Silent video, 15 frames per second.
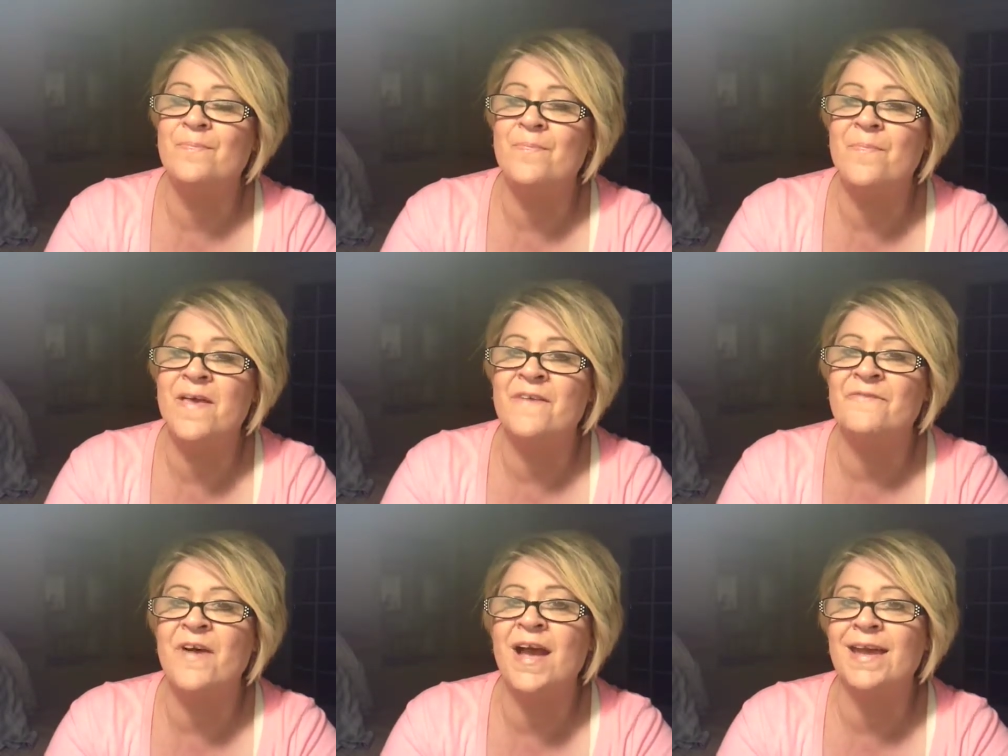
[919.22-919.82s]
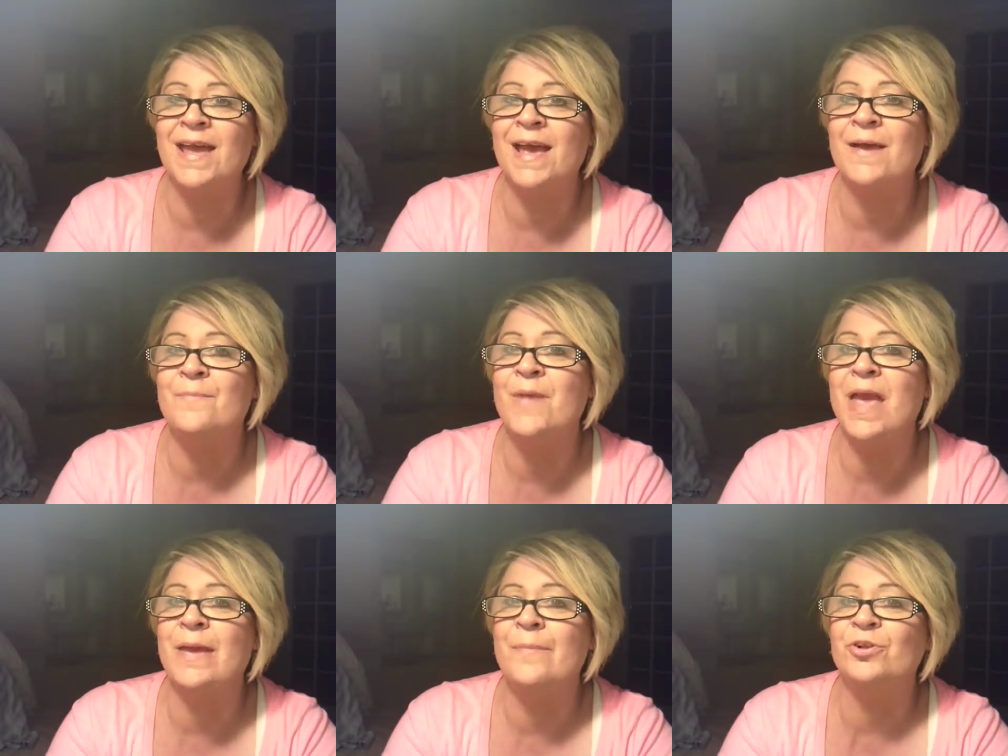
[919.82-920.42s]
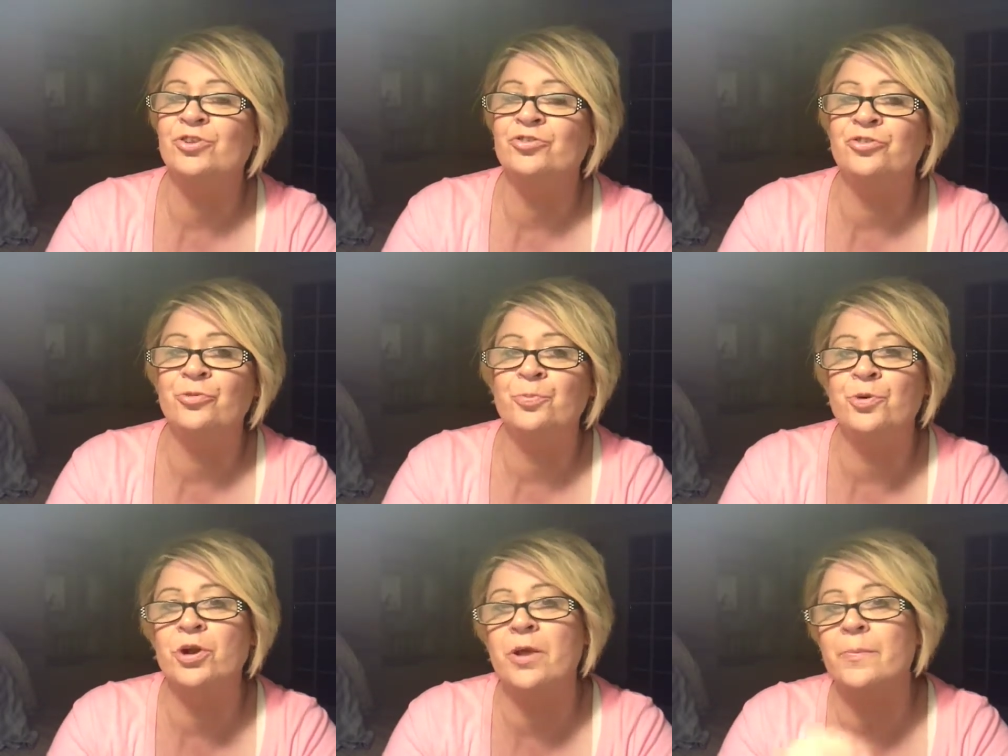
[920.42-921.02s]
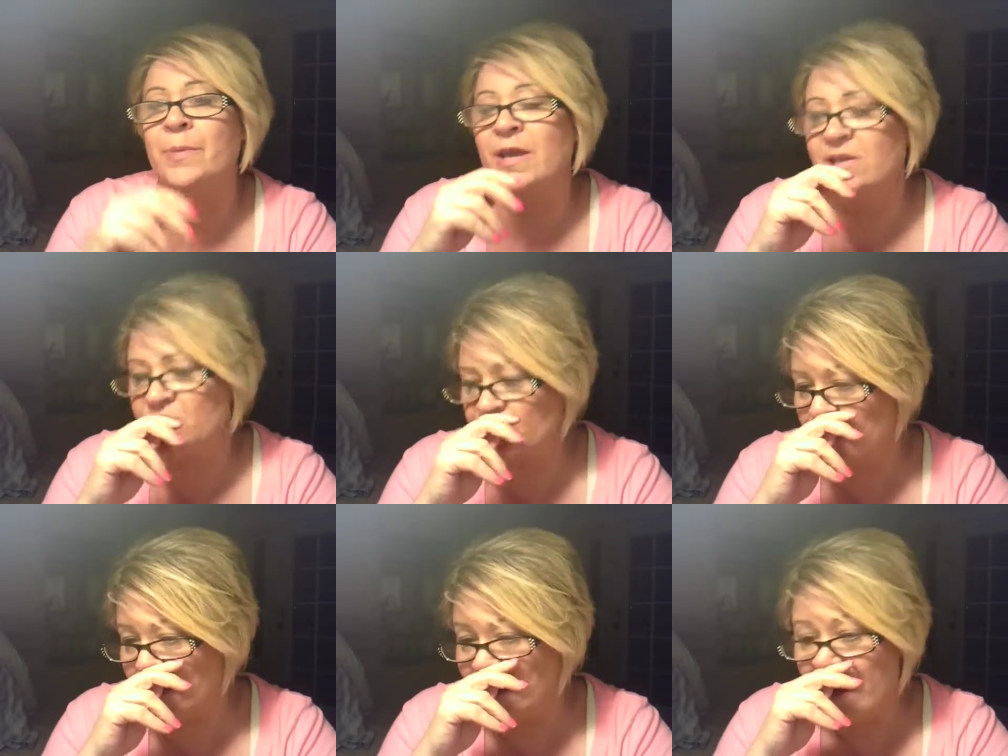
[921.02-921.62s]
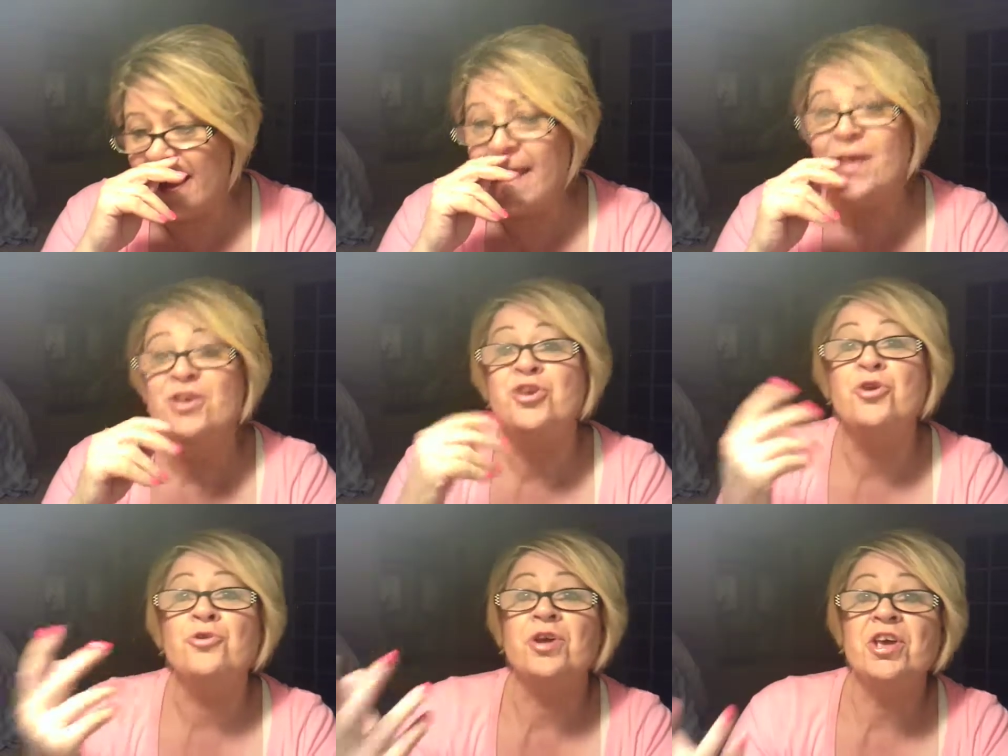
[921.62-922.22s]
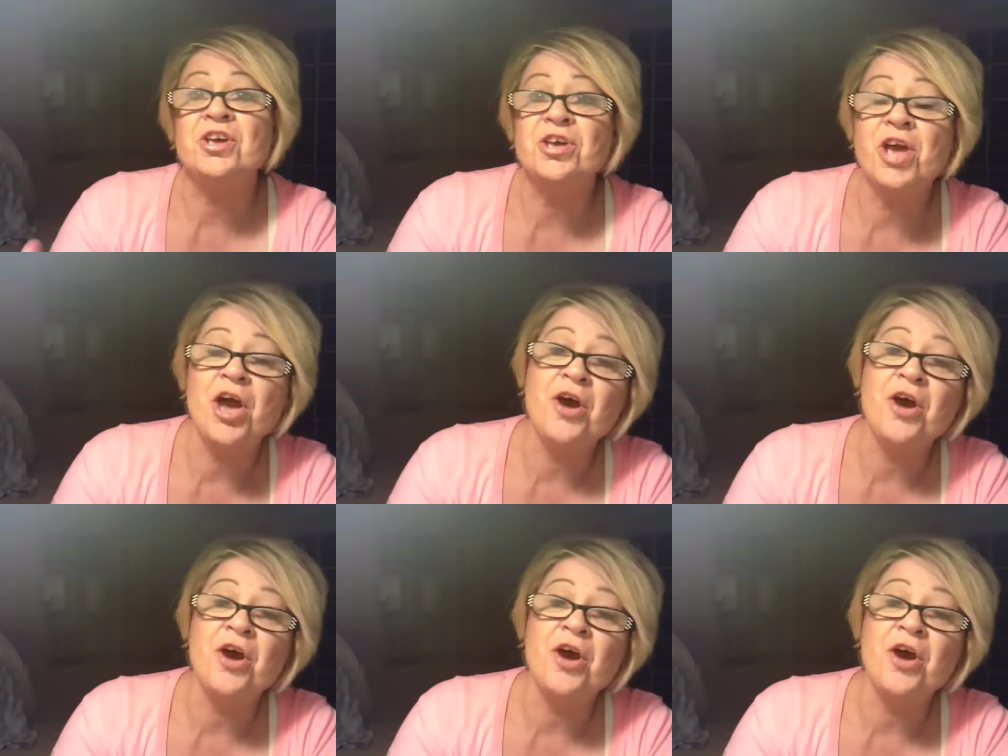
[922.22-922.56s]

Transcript: if I am able to put a picture, you can